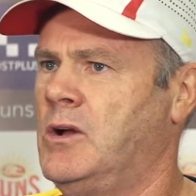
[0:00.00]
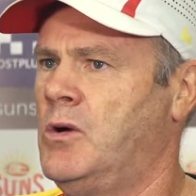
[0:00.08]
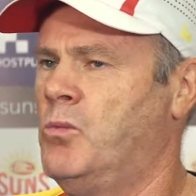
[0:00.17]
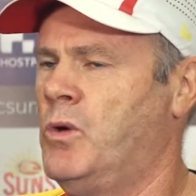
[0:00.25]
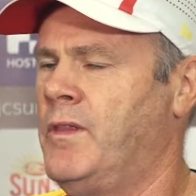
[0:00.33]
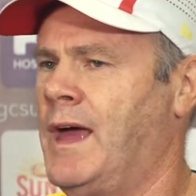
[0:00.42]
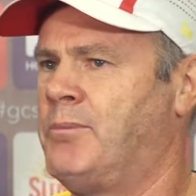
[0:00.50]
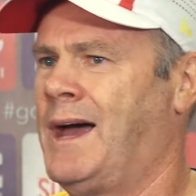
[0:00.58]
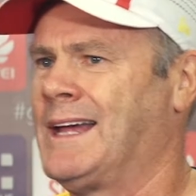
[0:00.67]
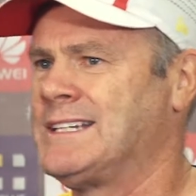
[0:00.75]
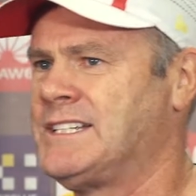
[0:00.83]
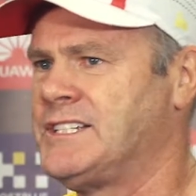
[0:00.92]
With that
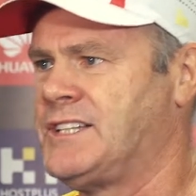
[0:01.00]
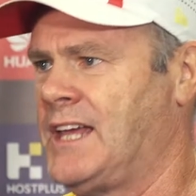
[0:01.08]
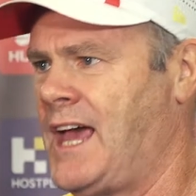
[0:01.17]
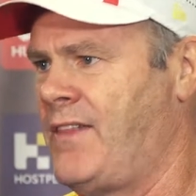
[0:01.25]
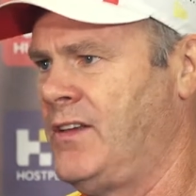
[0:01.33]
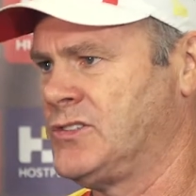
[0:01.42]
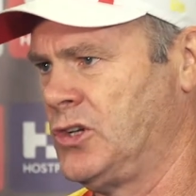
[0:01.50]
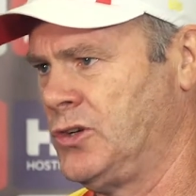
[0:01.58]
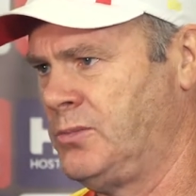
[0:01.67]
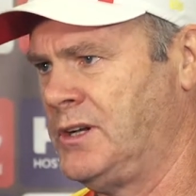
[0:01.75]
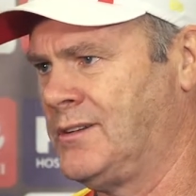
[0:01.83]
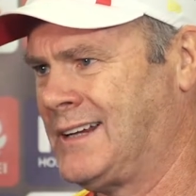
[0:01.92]
back assist he had, there's a
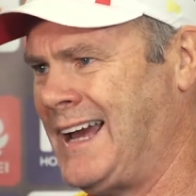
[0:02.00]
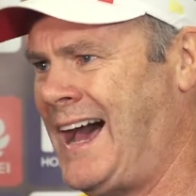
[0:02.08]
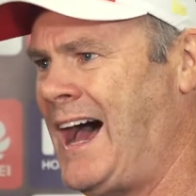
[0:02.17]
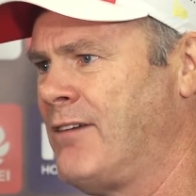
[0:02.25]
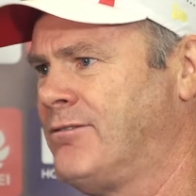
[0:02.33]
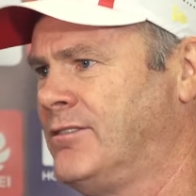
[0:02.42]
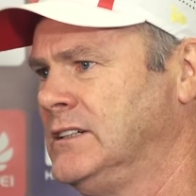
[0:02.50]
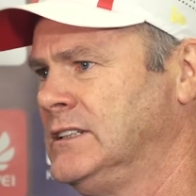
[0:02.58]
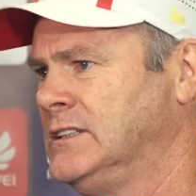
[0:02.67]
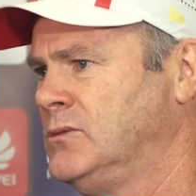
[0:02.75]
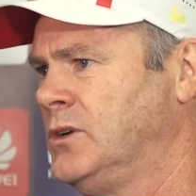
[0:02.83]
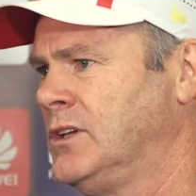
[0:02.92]
little bit of calf
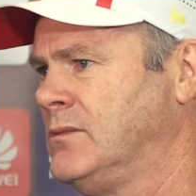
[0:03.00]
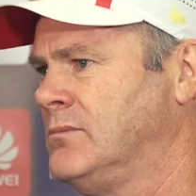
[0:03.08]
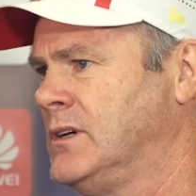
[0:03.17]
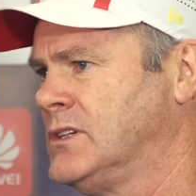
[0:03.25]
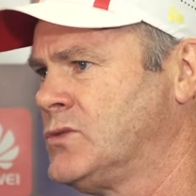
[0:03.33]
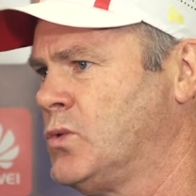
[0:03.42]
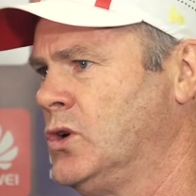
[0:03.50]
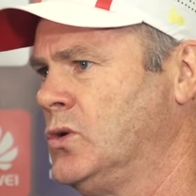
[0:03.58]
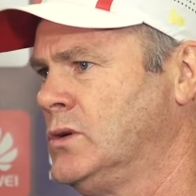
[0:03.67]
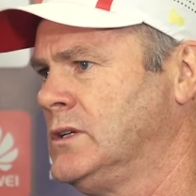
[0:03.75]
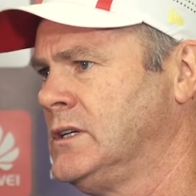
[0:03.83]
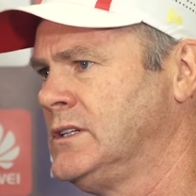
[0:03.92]
with him as
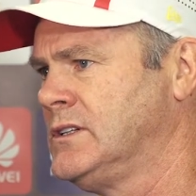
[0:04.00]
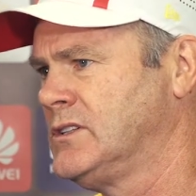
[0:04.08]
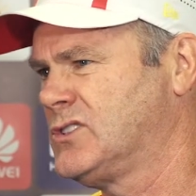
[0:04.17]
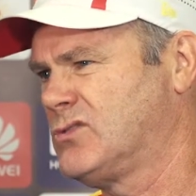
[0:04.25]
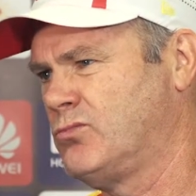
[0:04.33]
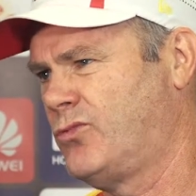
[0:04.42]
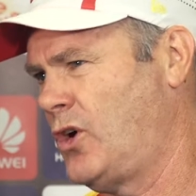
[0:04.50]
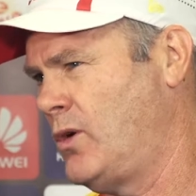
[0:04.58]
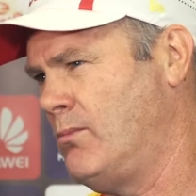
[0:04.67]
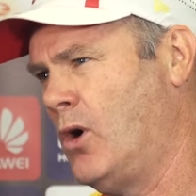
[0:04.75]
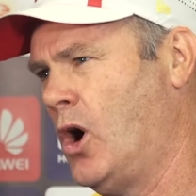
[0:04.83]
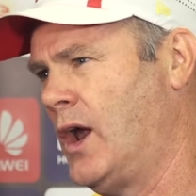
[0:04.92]
well. It's
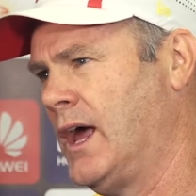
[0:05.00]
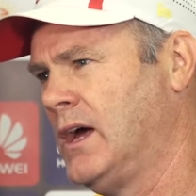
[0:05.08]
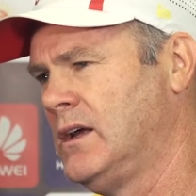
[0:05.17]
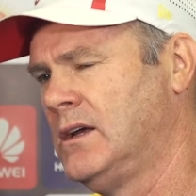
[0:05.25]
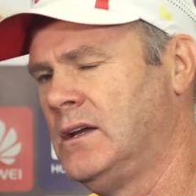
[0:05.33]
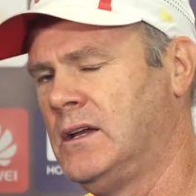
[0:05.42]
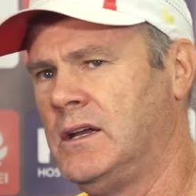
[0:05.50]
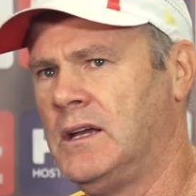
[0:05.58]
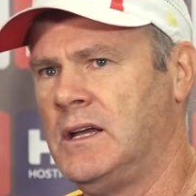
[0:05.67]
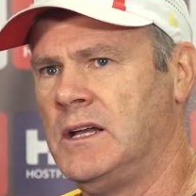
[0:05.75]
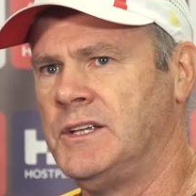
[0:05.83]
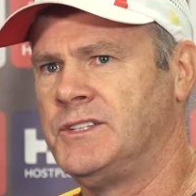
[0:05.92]
very minor.
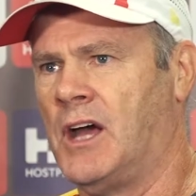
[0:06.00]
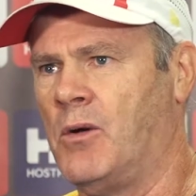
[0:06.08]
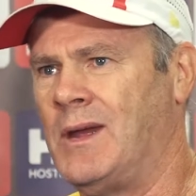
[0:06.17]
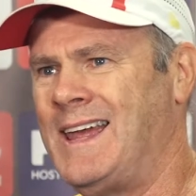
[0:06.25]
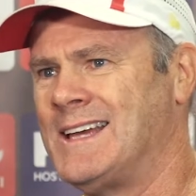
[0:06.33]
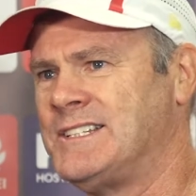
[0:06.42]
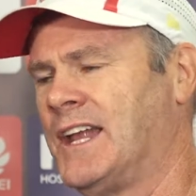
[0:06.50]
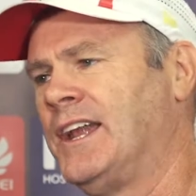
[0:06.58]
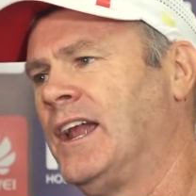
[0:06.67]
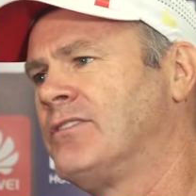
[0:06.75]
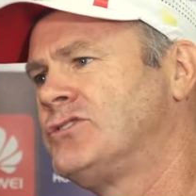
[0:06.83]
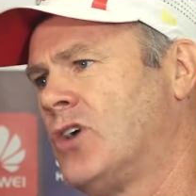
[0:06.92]
So he hasn't done
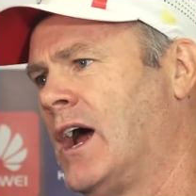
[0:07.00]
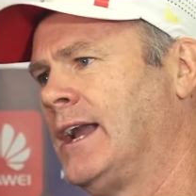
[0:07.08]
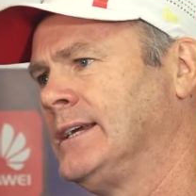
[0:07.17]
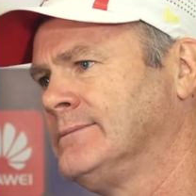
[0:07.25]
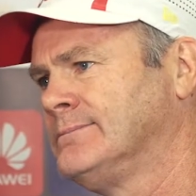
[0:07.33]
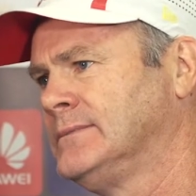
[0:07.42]
enough training.